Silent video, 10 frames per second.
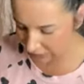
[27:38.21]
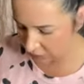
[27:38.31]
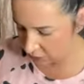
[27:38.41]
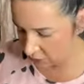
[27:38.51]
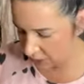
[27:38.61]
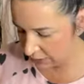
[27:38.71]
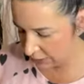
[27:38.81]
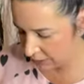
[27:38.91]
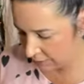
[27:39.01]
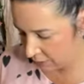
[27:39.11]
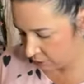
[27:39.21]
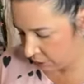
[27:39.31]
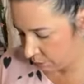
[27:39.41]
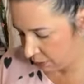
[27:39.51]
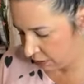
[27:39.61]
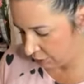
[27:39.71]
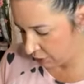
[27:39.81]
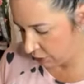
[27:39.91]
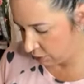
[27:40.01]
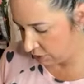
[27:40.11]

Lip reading: You know how they put everything on